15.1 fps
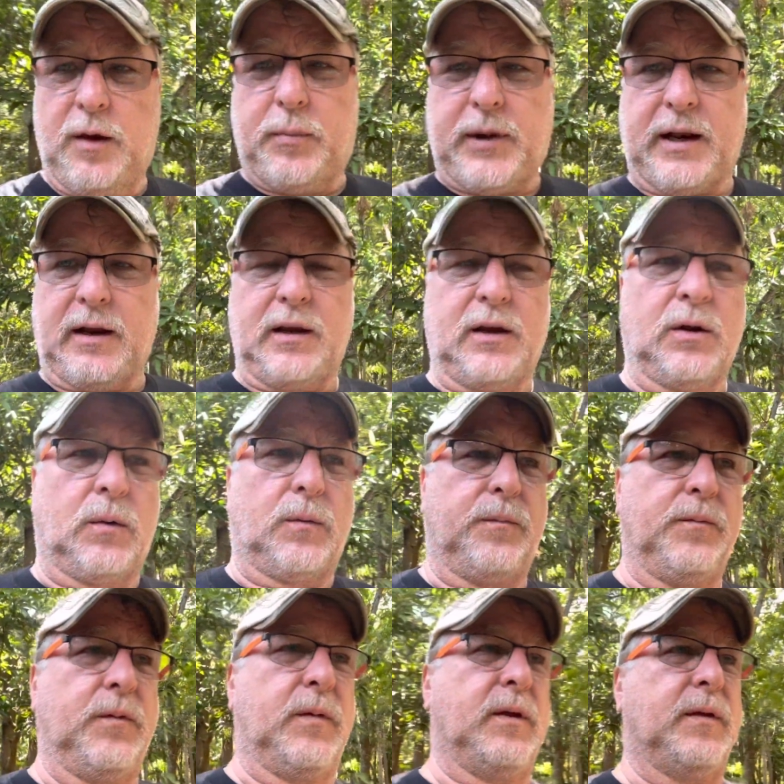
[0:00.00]
But, you know,
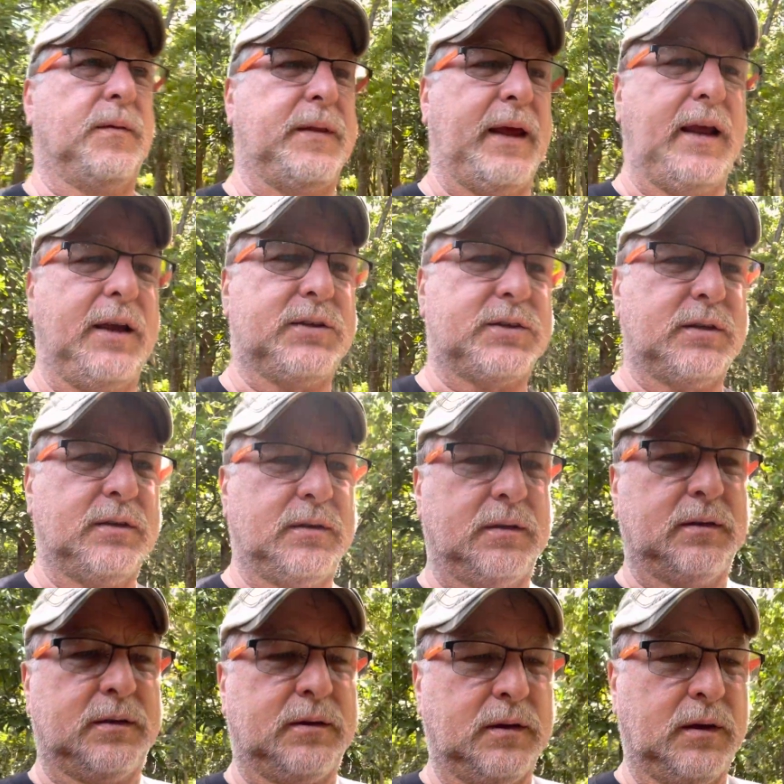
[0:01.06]
these
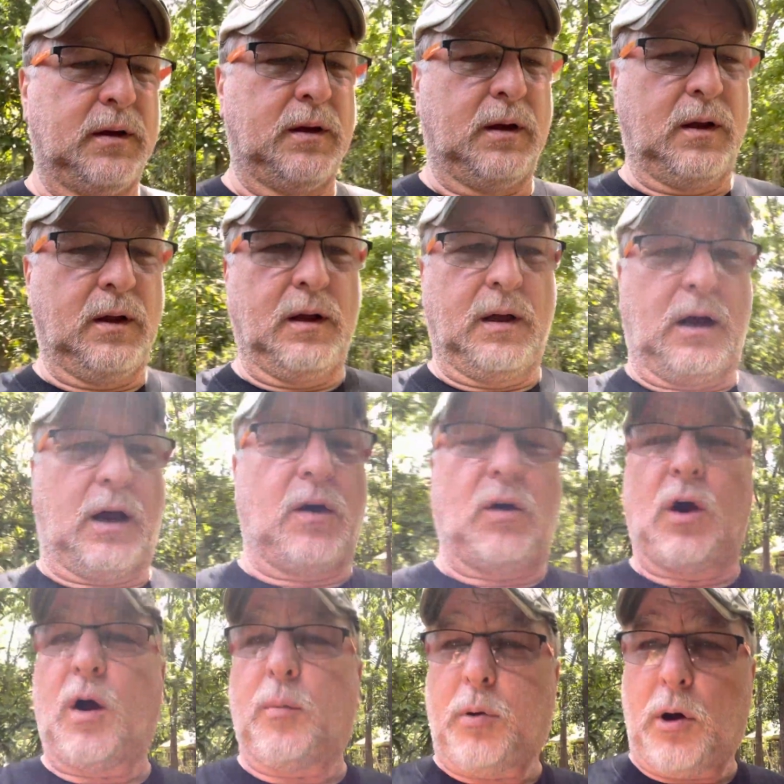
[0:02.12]
are
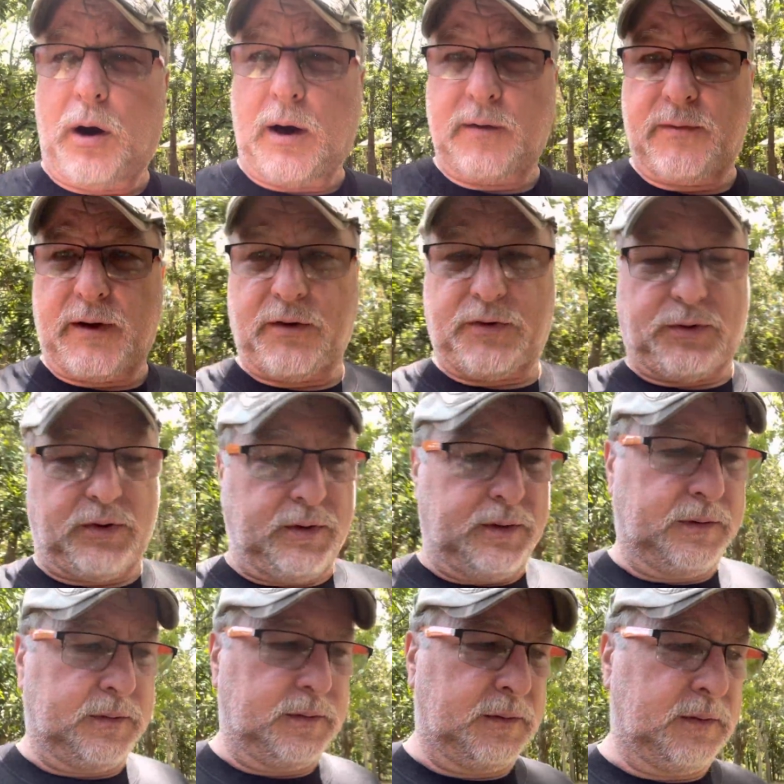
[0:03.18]
all part of us,
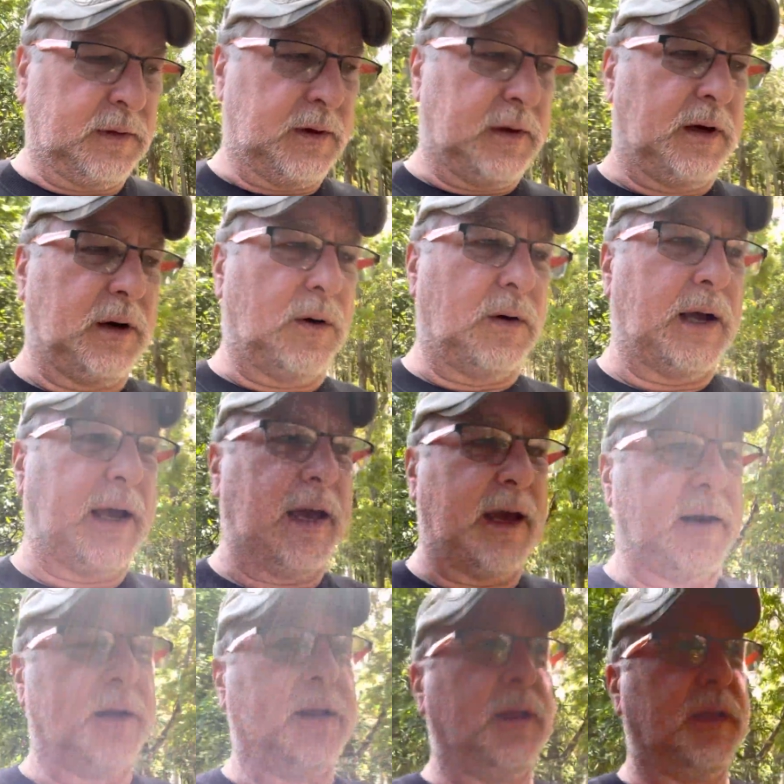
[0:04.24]
you know, and